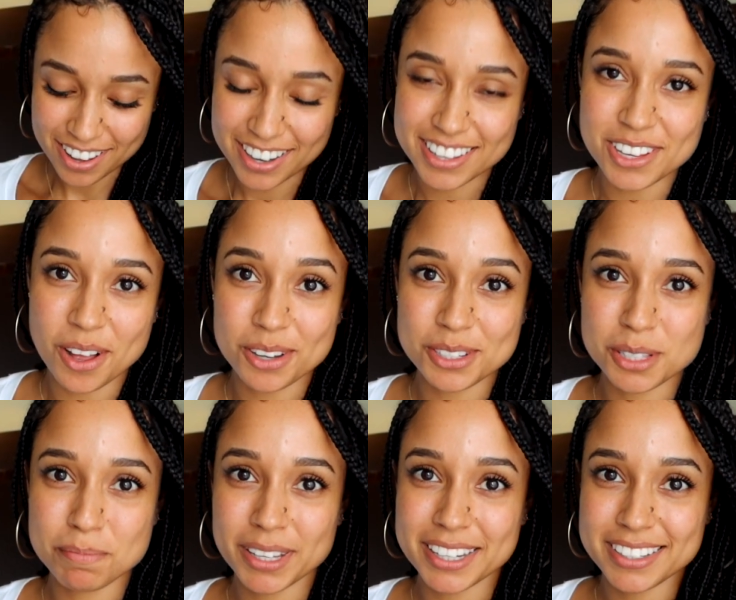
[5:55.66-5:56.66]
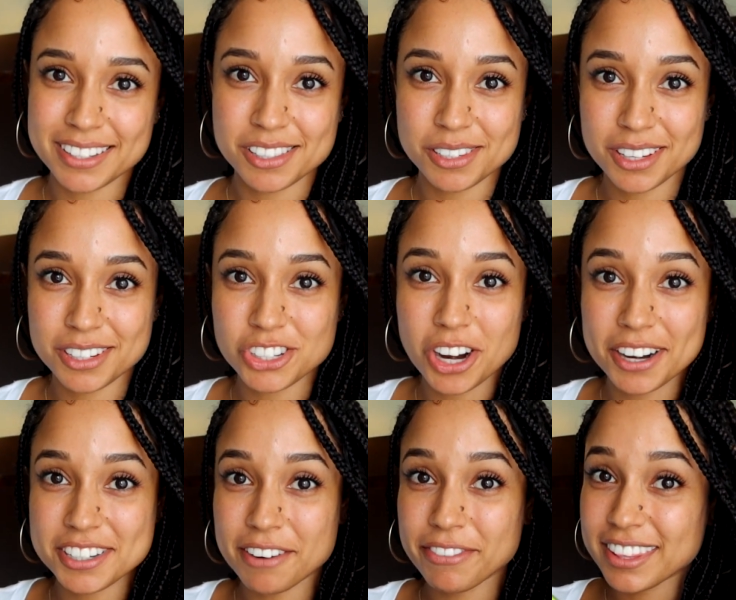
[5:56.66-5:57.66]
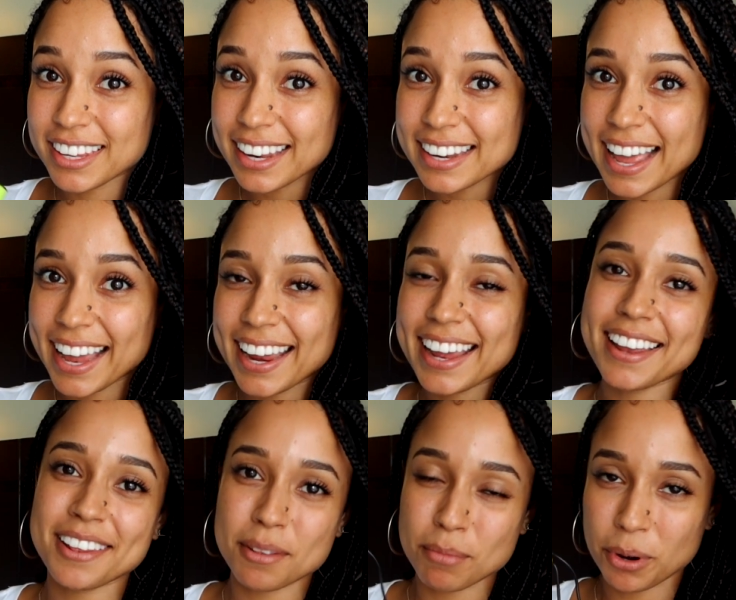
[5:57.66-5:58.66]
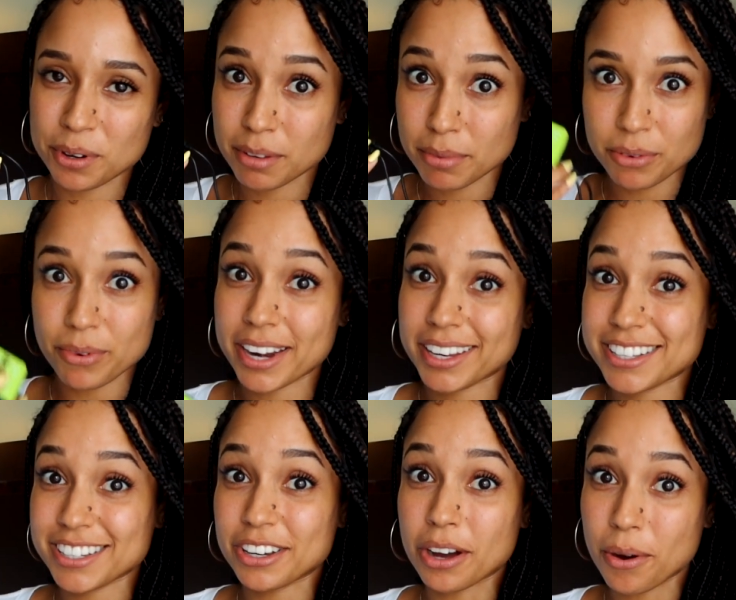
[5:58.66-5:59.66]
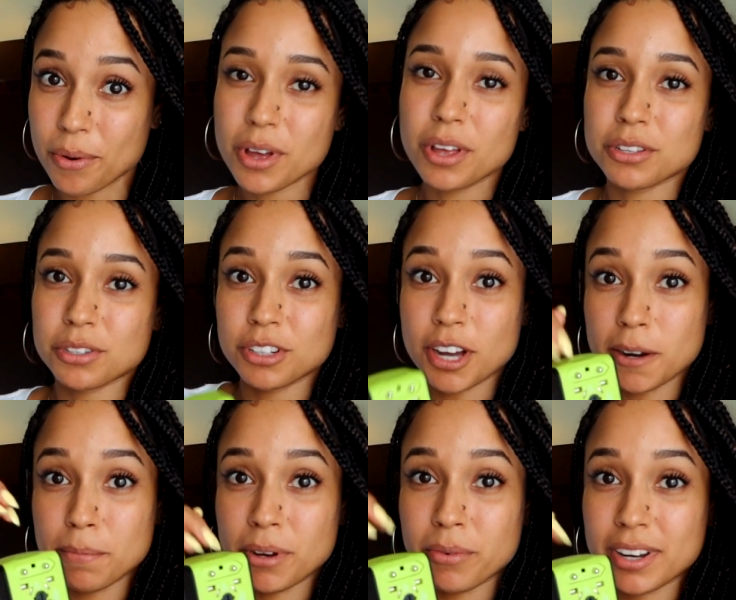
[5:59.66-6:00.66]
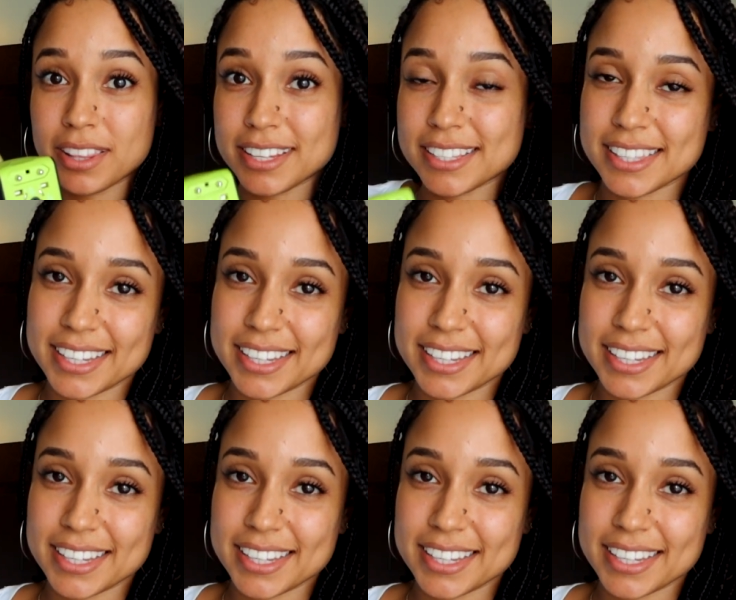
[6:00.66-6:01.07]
And it's all just plugged in so you can charge everything at night and in the morning be ready to go. So you gotta bring one of these